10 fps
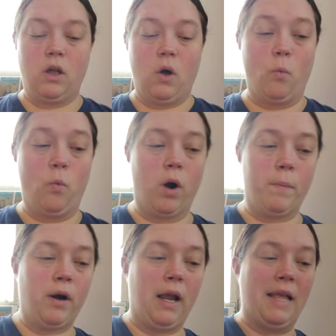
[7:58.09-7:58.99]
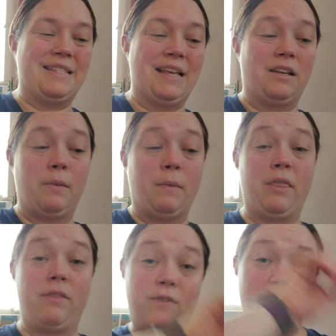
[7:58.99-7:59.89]
warmer and scent of the
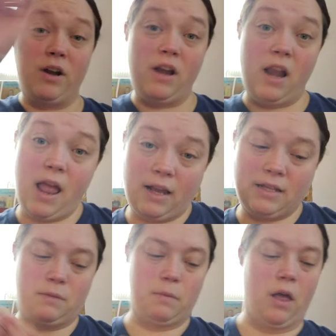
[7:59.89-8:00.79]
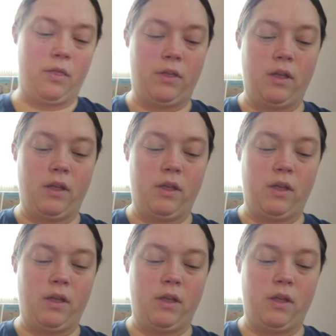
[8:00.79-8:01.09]
month for next month.